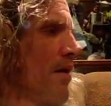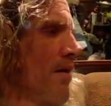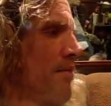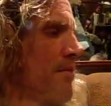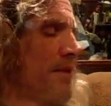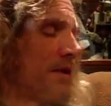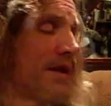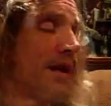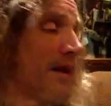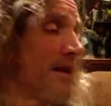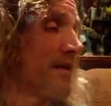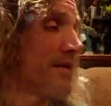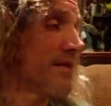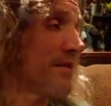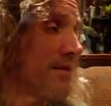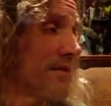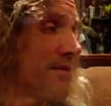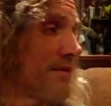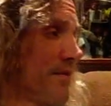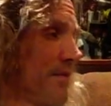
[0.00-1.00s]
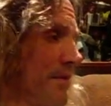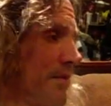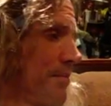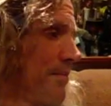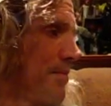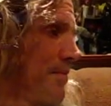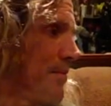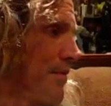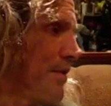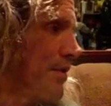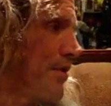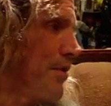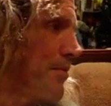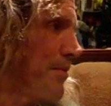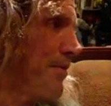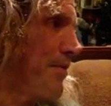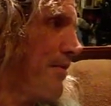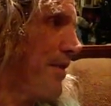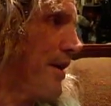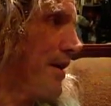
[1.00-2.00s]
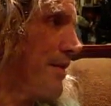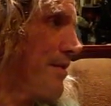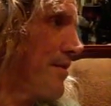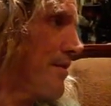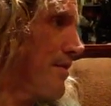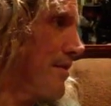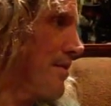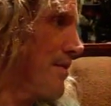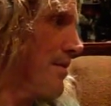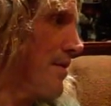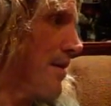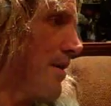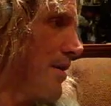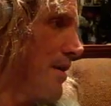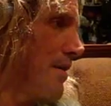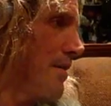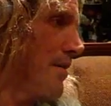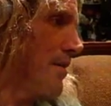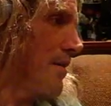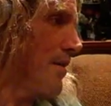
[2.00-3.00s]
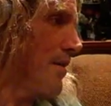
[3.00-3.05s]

but yeah, this is, the human race, and